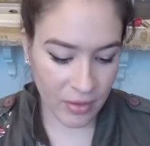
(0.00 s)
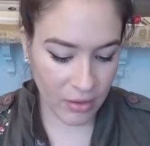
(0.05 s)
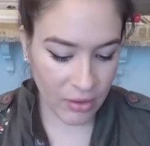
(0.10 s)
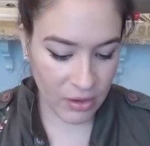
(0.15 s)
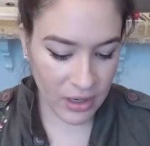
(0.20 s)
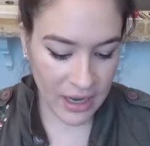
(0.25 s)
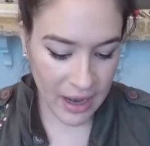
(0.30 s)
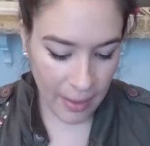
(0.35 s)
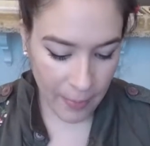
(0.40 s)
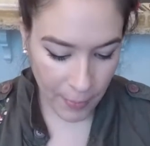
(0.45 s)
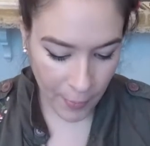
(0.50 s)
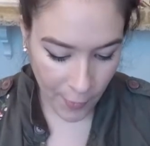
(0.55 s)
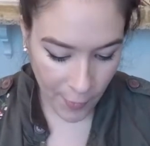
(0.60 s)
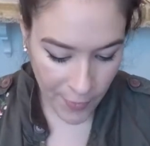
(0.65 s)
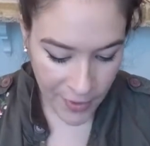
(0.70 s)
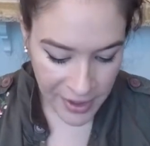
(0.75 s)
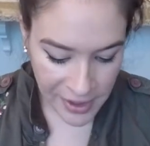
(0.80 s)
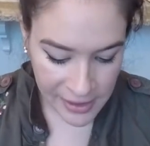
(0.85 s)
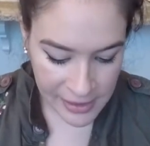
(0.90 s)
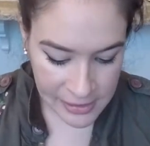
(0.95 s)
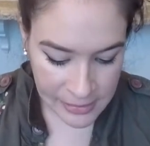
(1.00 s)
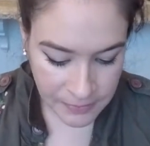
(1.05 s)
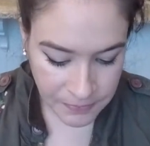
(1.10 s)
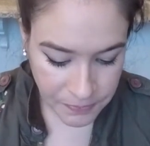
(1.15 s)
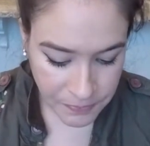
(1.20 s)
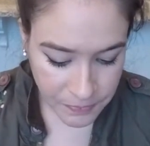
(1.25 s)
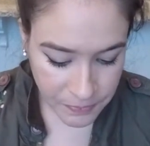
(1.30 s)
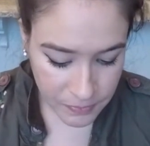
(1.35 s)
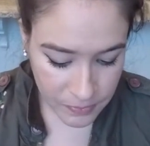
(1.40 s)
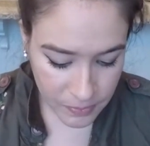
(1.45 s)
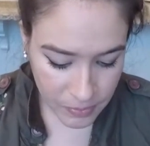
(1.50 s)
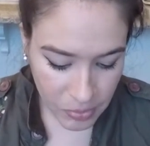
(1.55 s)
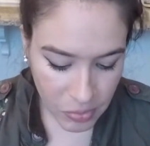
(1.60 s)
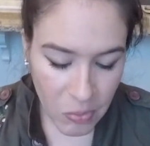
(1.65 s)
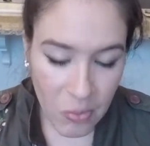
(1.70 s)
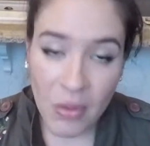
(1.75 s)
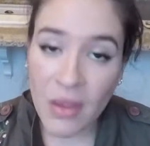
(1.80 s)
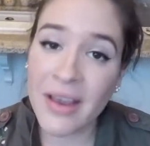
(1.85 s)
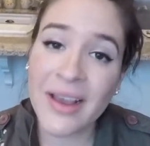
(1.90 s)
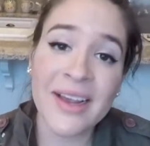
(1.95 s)
Green apple.
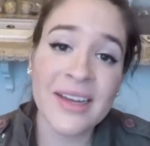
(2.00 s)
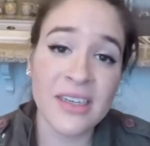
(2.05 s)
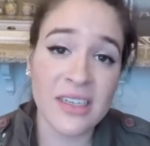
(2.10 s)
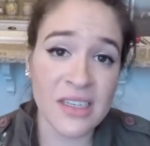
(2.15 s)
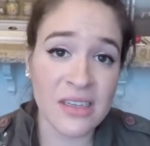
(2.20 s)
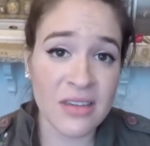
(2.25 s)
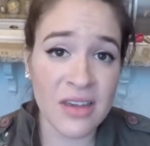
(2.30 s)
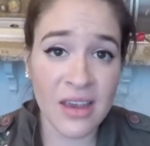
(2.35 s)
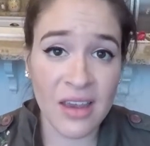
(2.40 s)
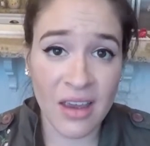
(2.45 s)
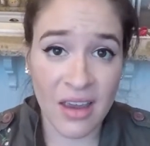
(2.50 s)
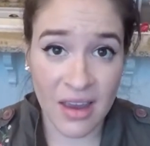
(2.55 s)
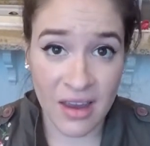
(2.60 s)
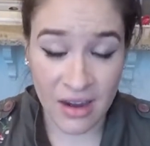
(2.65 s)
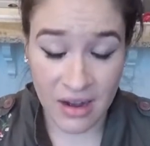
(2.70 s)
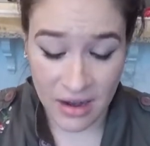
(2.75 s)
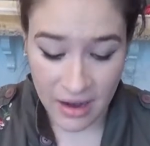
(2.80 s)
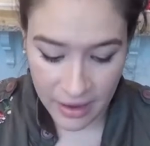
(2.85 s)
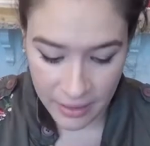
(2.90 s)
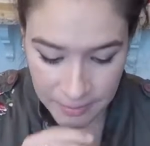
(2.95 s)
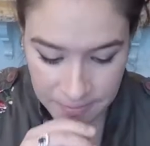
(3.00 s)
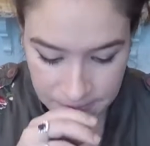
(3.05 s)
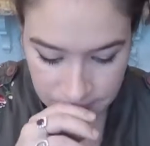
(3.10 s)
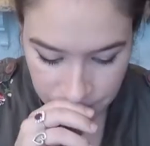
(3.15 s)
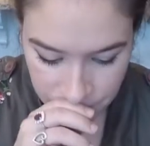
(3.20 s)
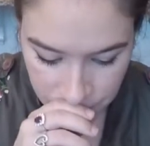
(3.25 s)
It tastes like candy.